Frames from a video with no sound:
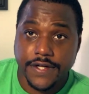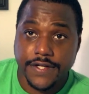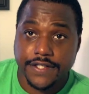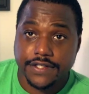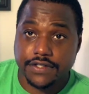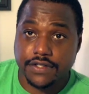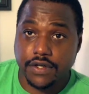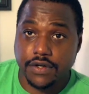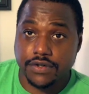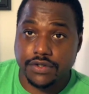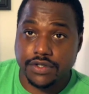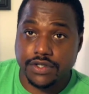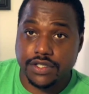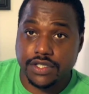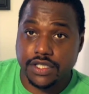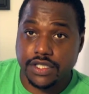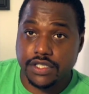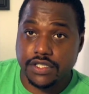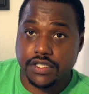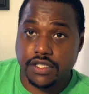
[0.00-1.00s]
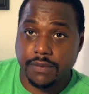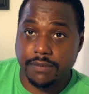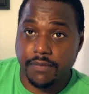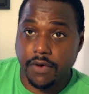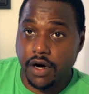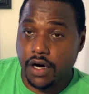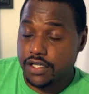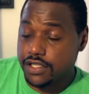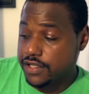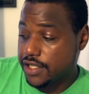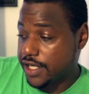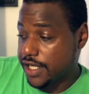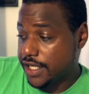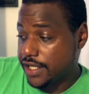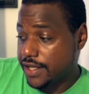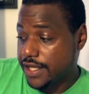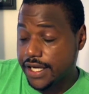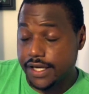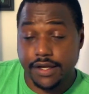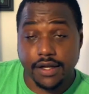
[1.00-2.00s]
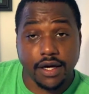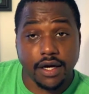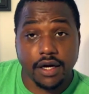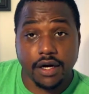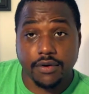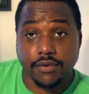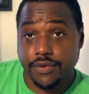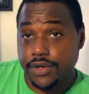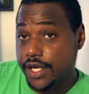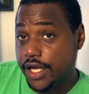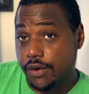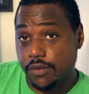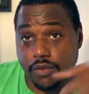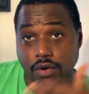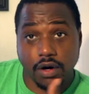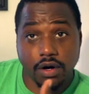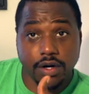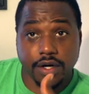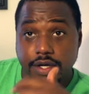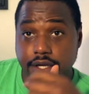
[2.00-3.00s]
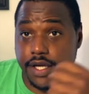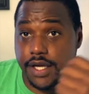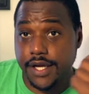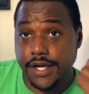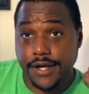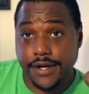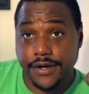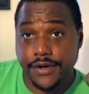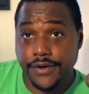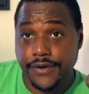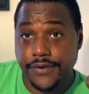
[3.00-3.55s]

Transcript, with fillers: Soldier sees the marshland, he's like, no, we ain't walking there.